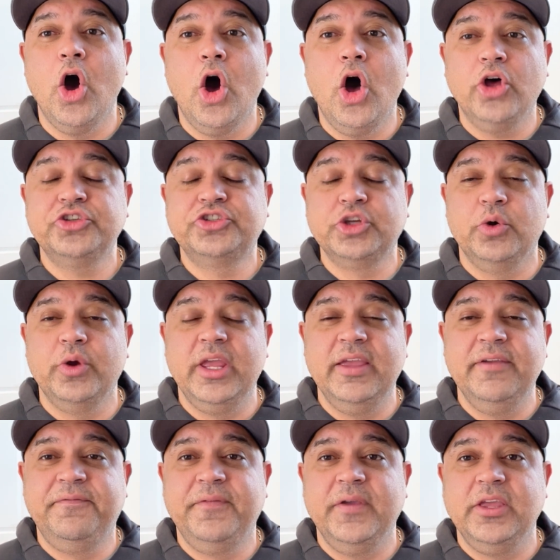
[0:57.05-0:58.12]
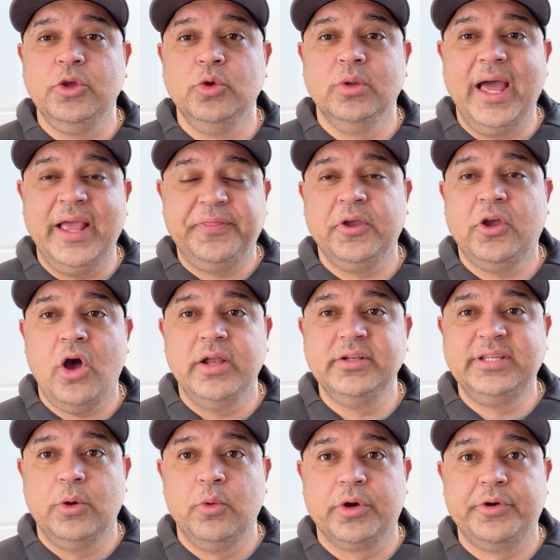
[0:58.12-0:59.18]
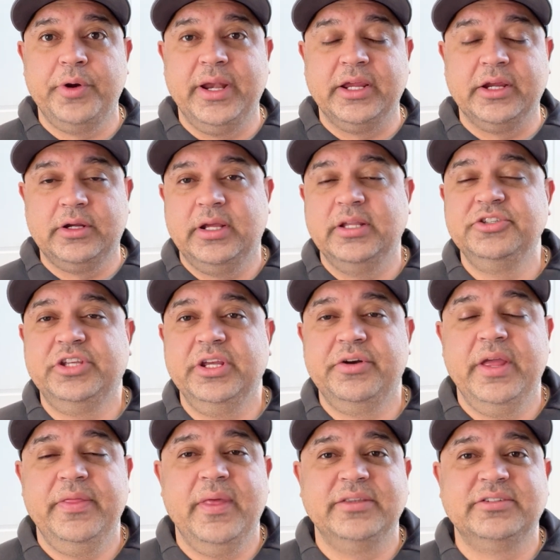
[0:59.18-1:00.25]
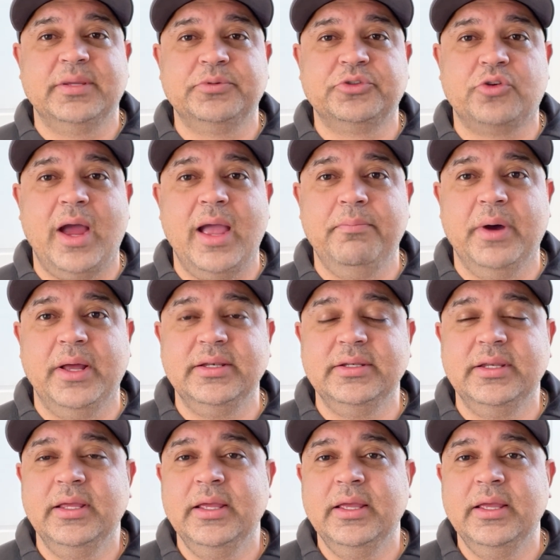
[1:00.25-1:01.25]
Also, if you like the content we're creating, consider hitting that subscribe button.